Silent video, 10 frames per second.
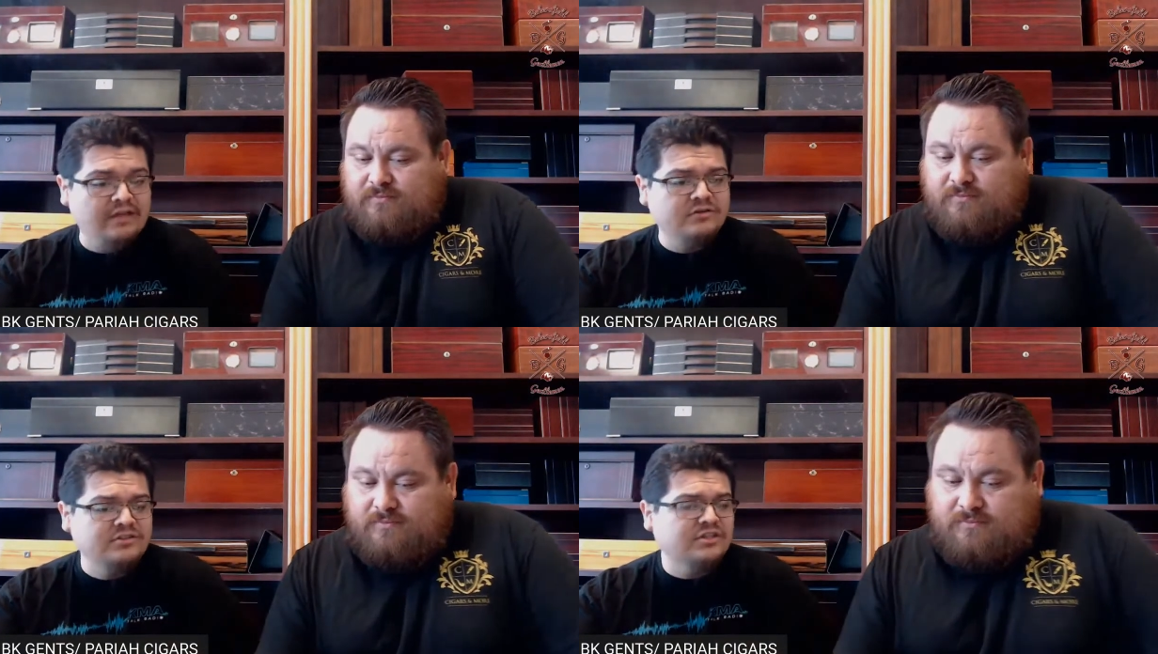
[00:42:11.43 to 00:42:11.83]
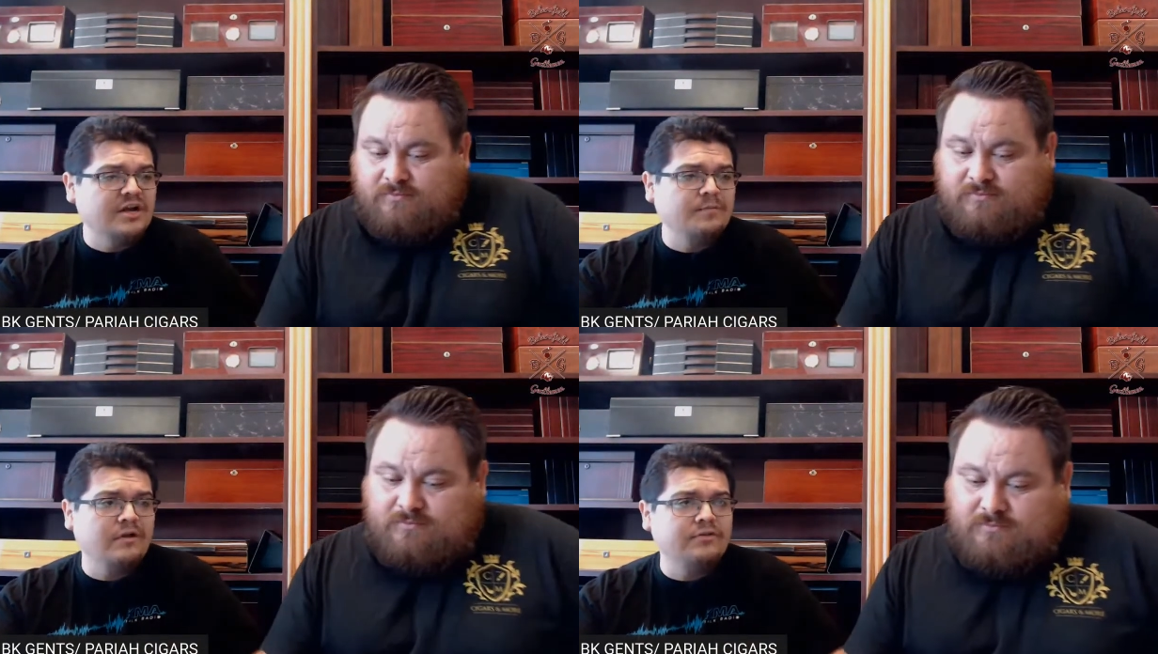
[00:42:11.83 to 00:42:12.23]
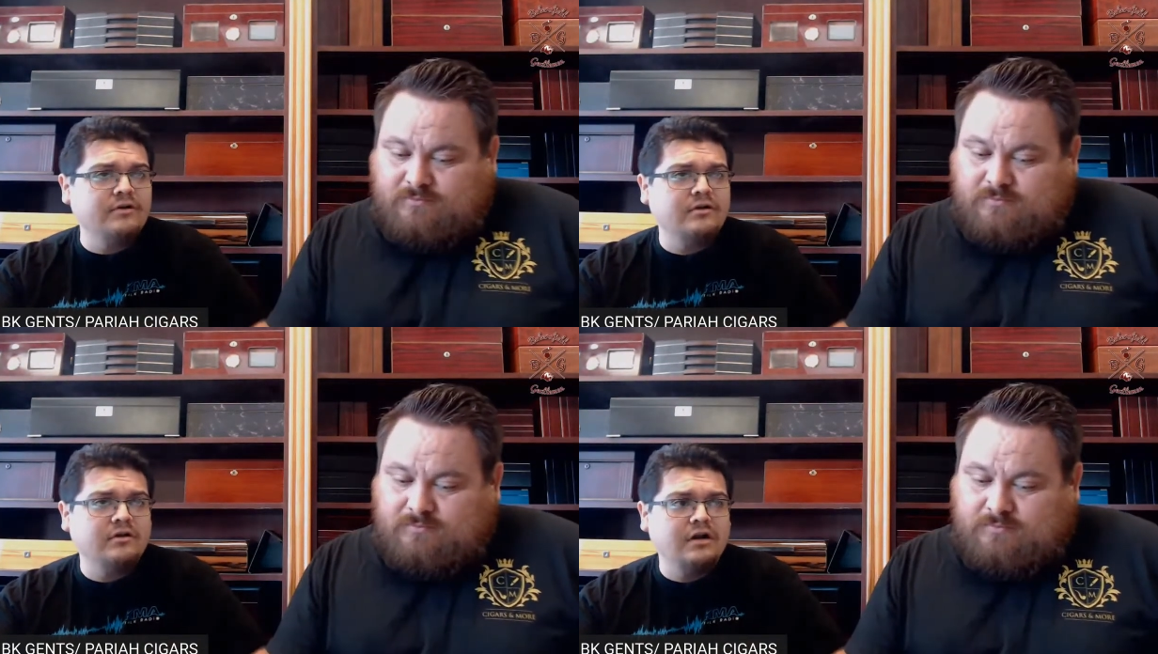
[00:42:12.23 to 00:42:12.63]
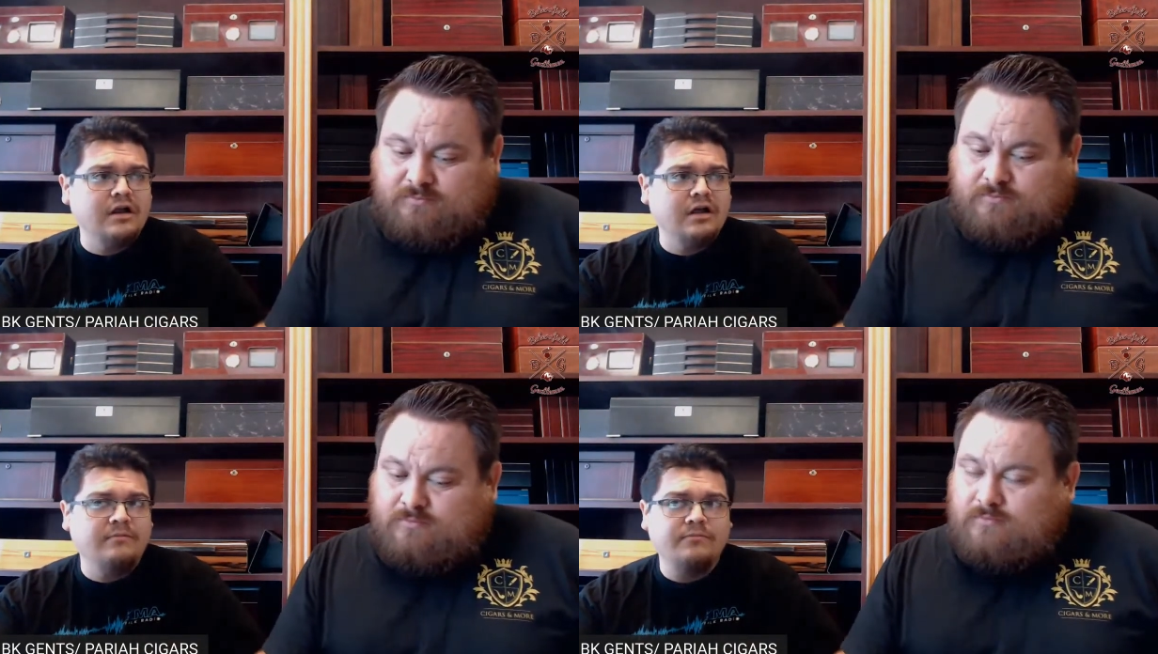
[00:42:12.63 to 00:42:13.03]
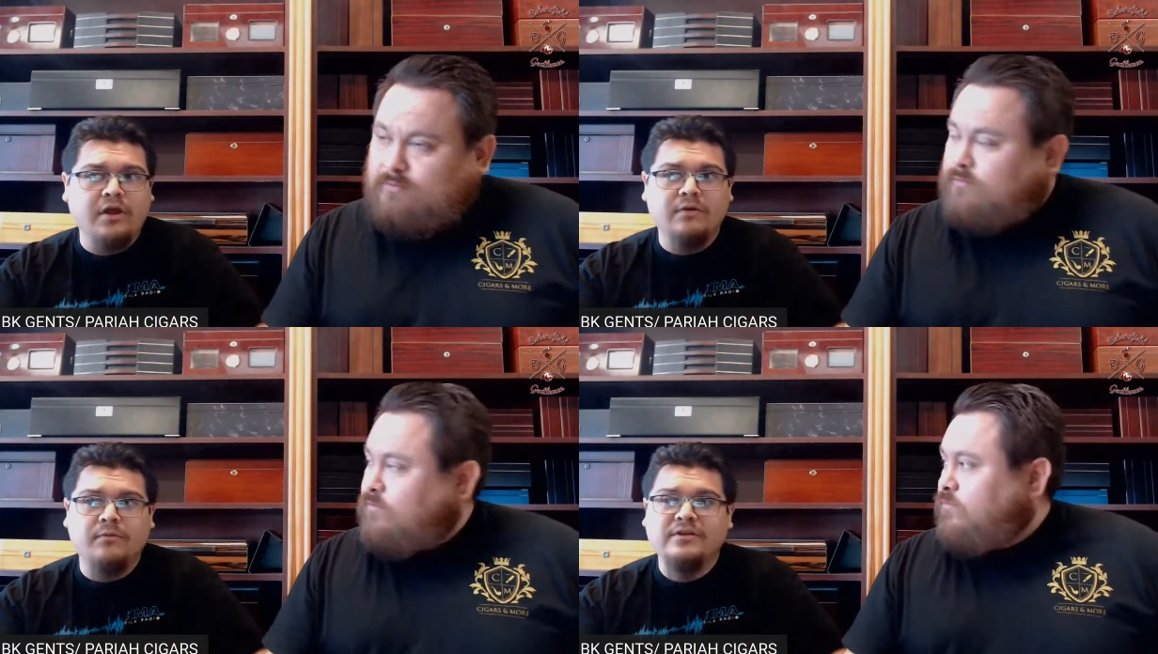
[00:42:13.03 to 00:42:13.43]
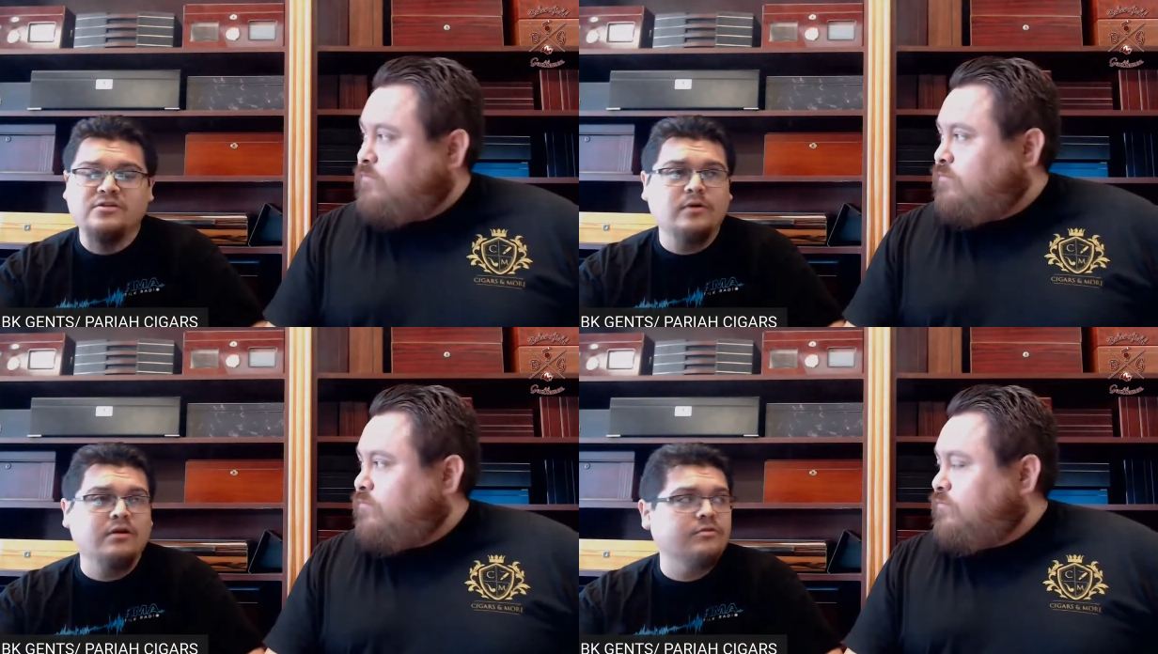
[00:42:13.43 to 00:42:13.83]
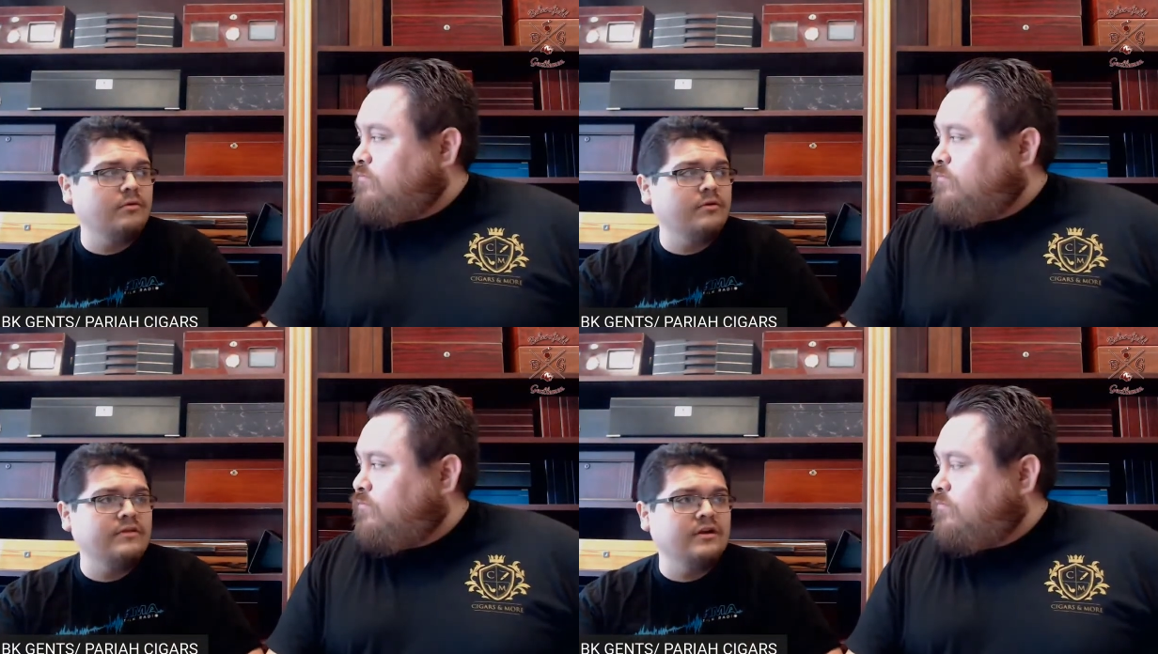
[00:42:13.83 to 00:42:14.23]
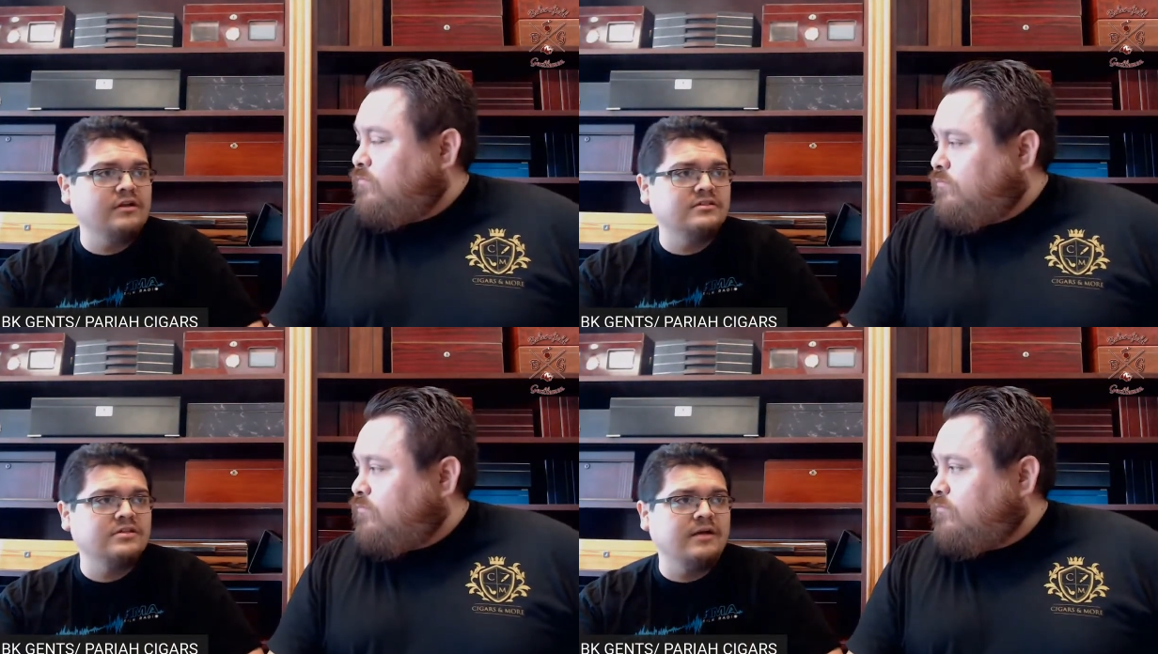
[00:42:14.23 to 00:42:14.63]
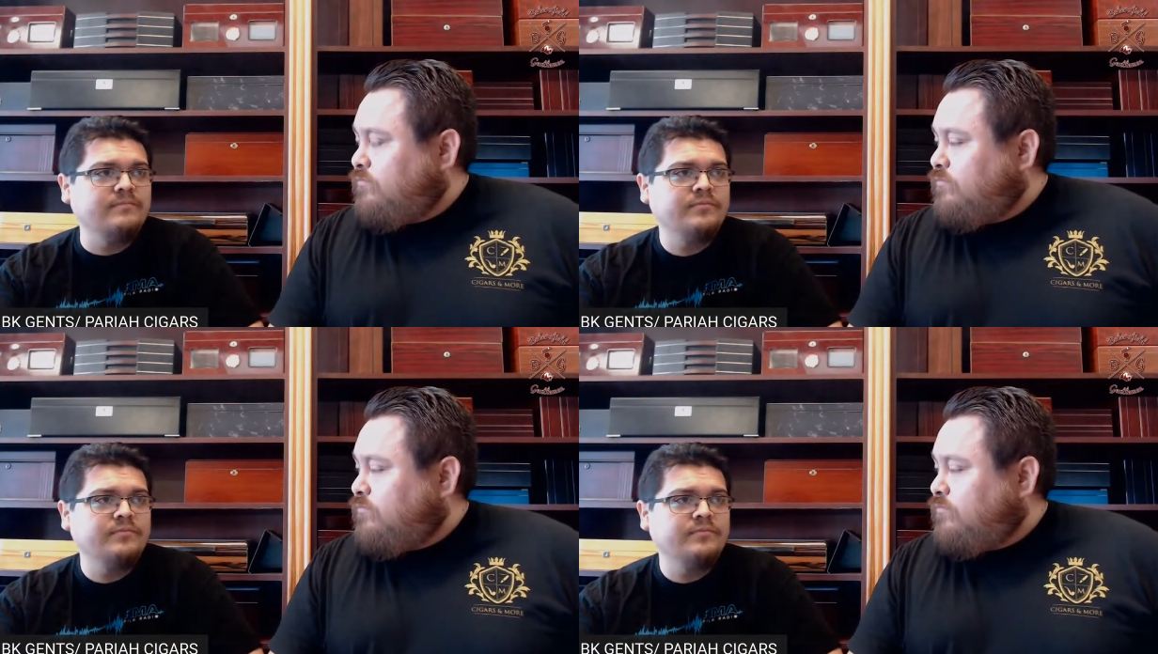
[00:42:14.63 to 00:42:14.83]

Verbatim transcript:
Speaker 1: There's just a couple other um, honorable Mention I want to throw in there because uh,